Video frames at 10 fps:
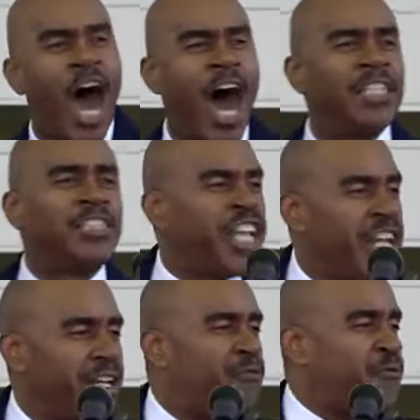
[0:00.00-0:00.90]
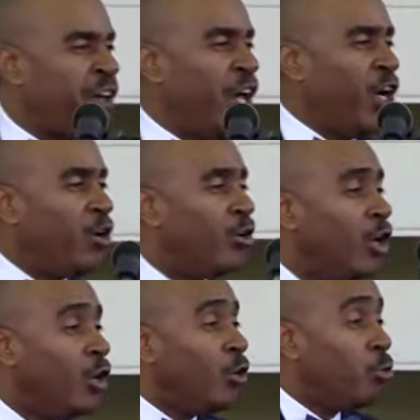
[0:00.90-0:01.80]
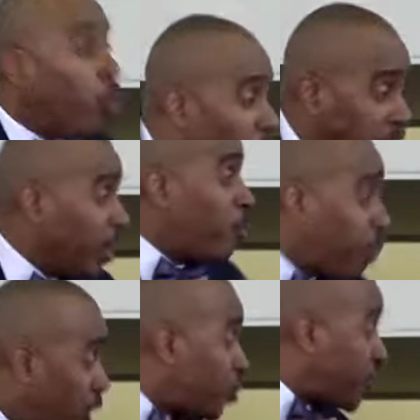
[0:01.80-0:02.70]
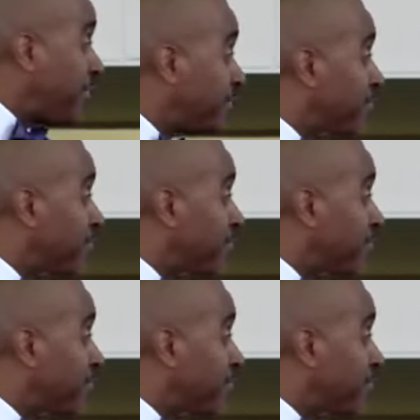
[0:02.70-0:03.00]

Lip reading: God didn't fill one little person.